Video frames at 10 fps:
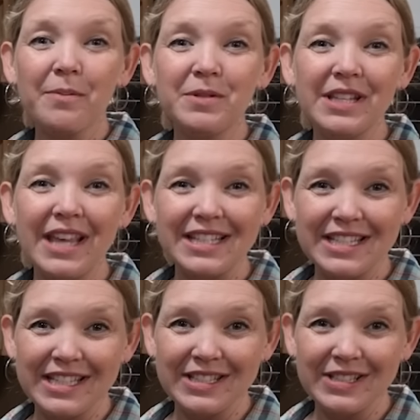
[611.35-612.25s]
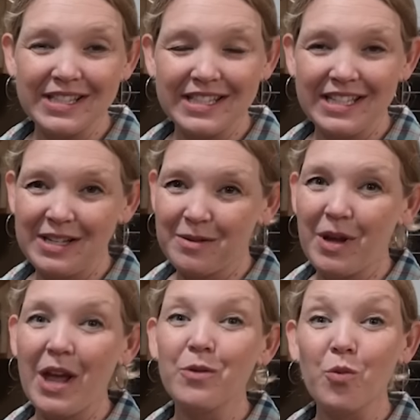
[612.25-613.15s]
up to that gentle steam
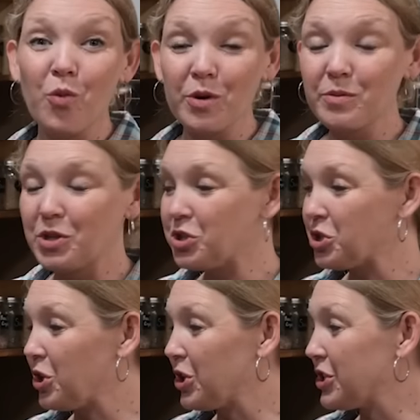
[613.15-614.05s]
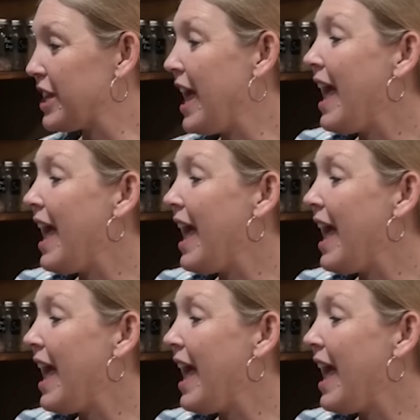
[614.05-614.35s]
and warm your jars,